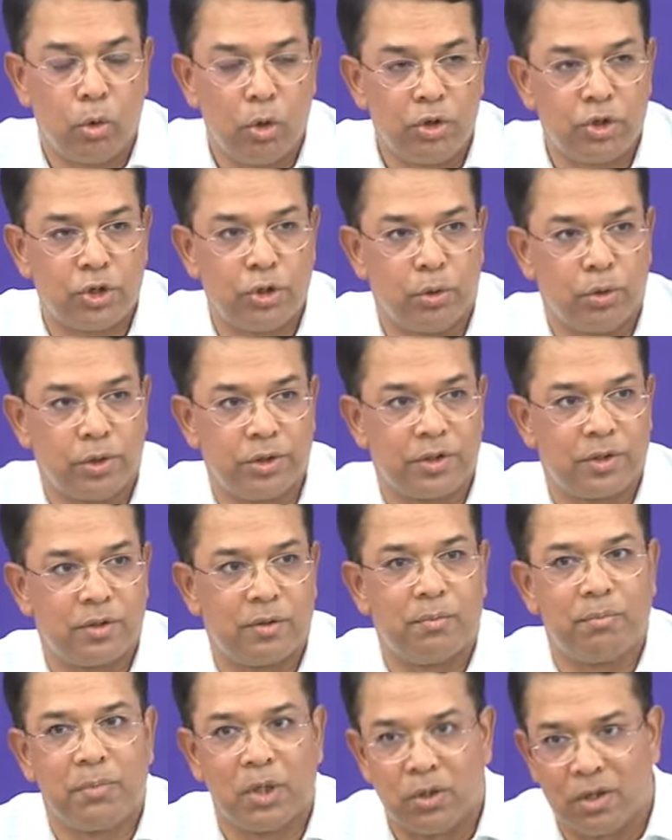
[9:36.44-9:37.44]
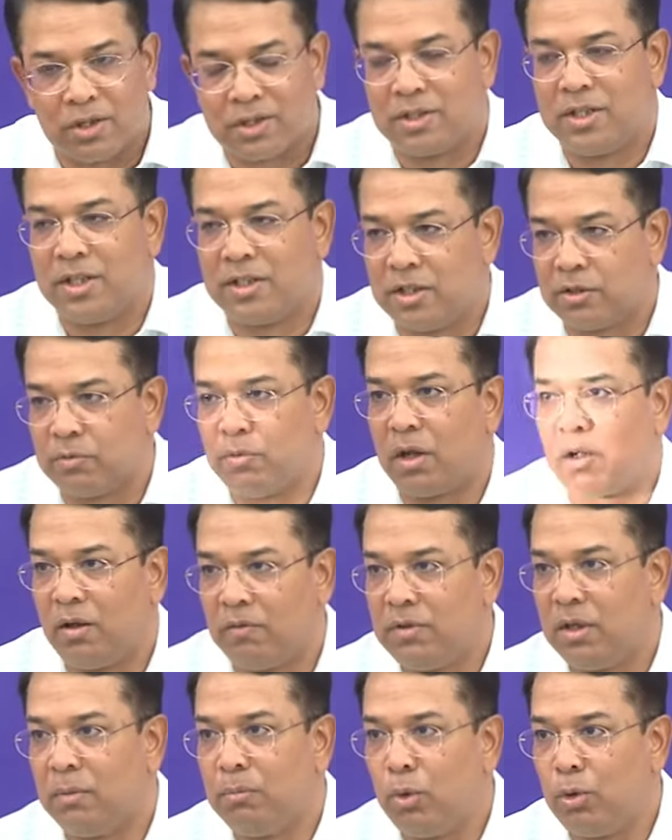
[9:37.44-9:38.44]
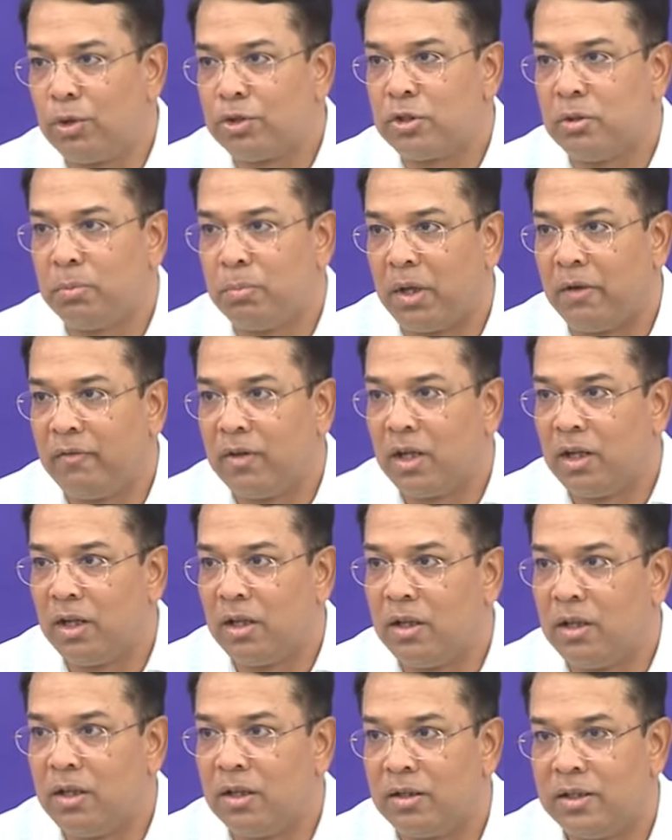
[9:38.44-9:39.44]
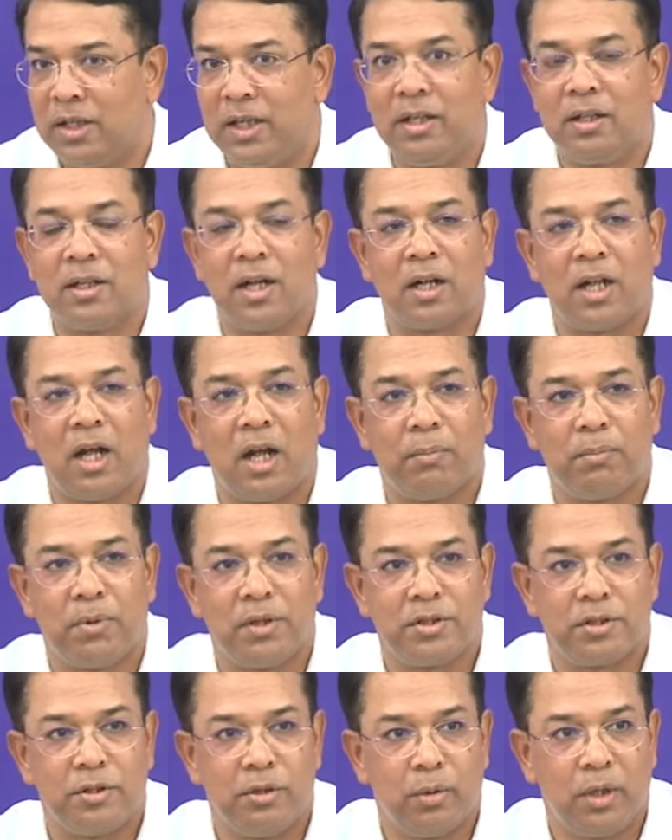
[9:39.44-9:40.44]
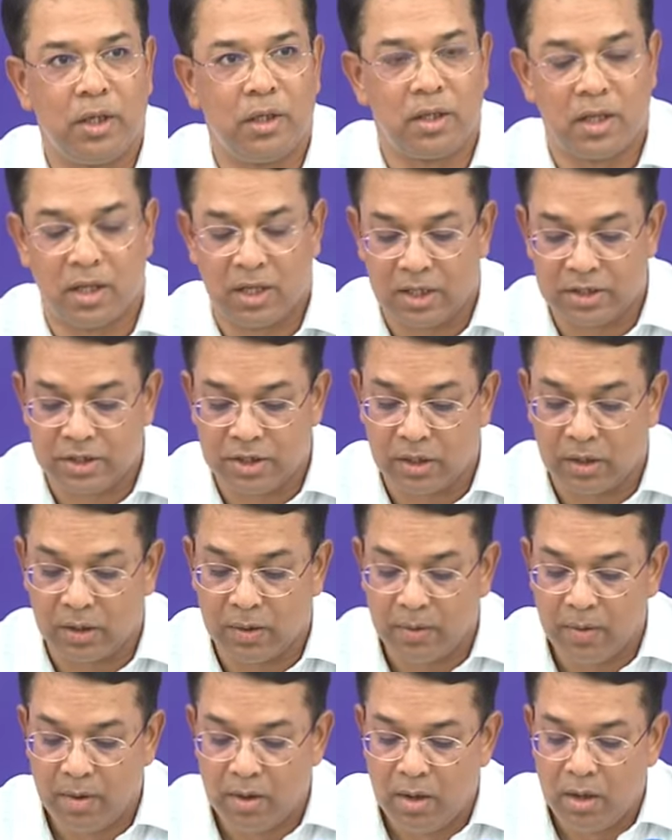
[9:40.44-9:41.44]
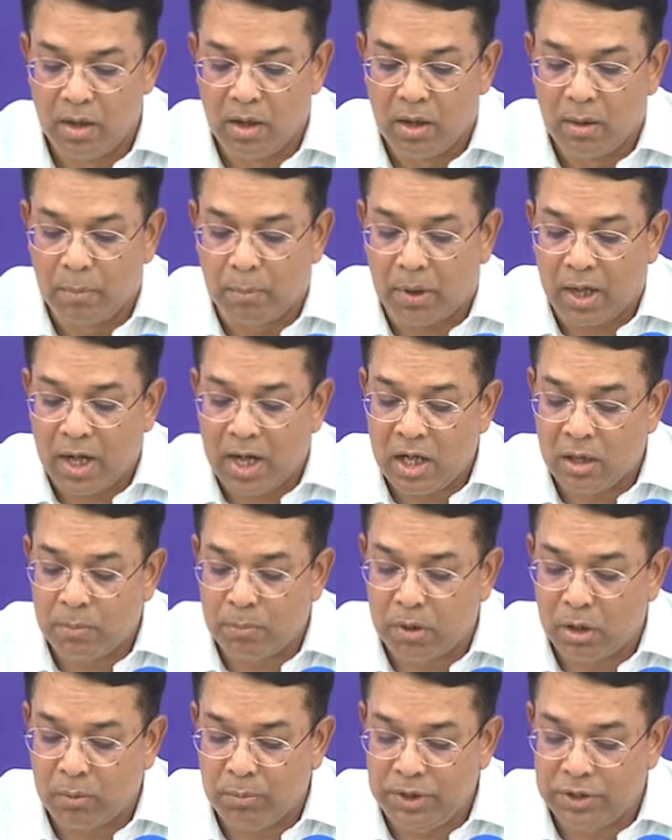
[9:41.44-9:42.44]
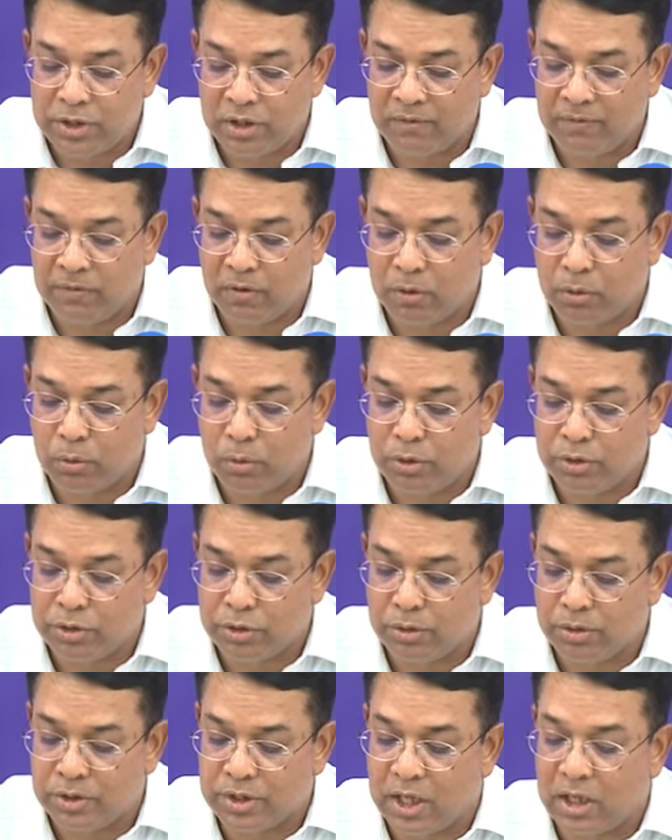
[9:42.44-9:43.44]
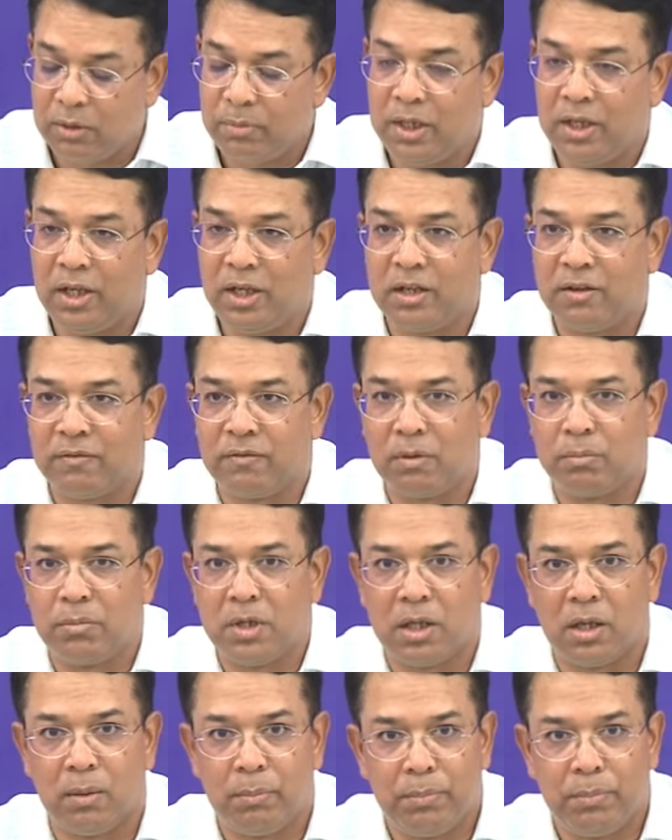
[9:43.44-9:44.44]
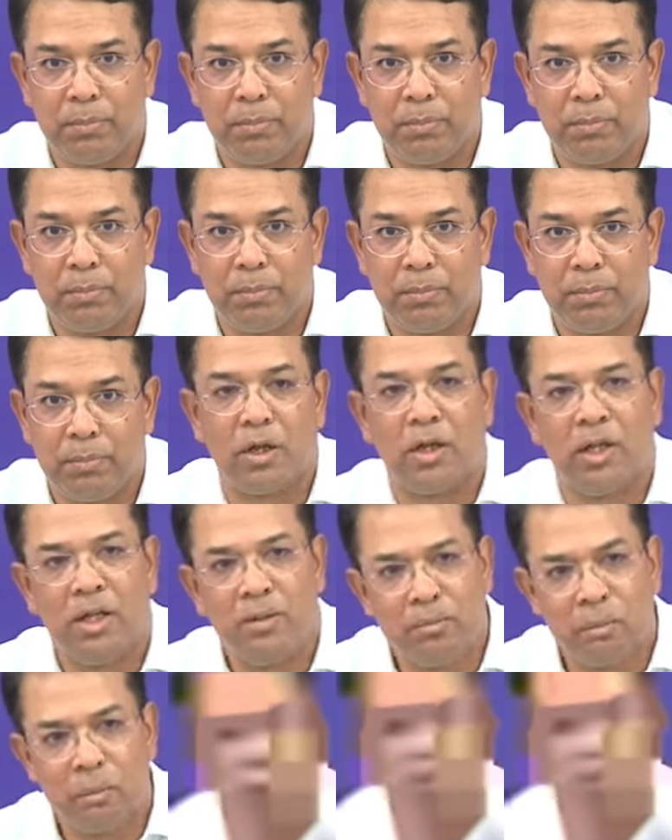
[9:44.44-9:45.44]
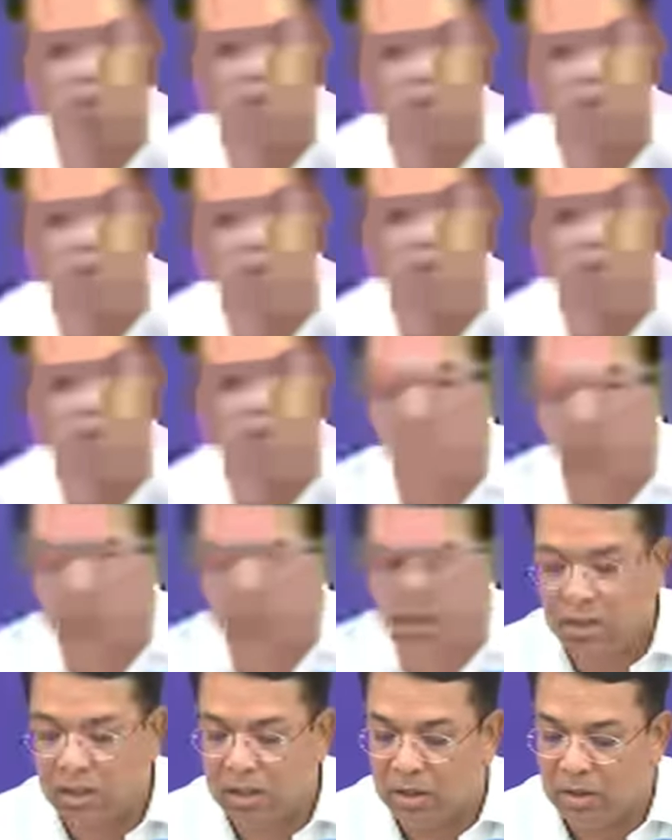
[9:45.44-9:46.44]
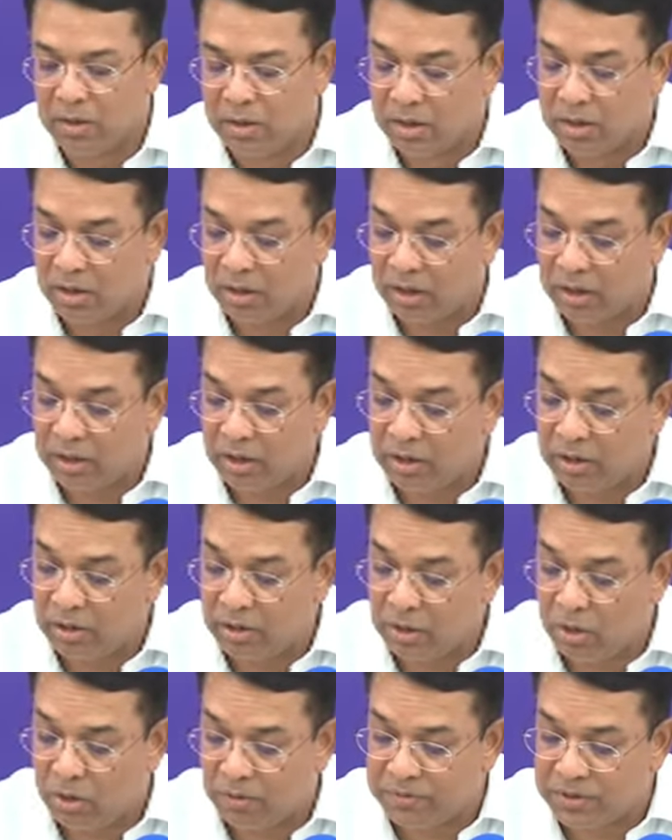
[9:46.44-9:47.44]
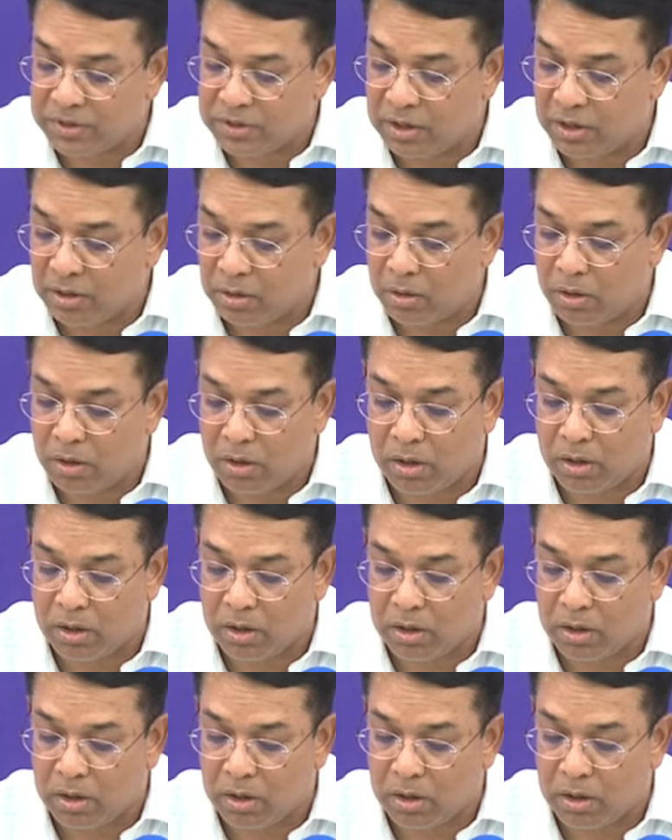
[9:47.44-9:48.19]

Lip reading: road shows, because this is one of the most prevalent thing that happens during the election, prior permission for road show shall be taken from the competent authority. Mostly it will be the returning officer or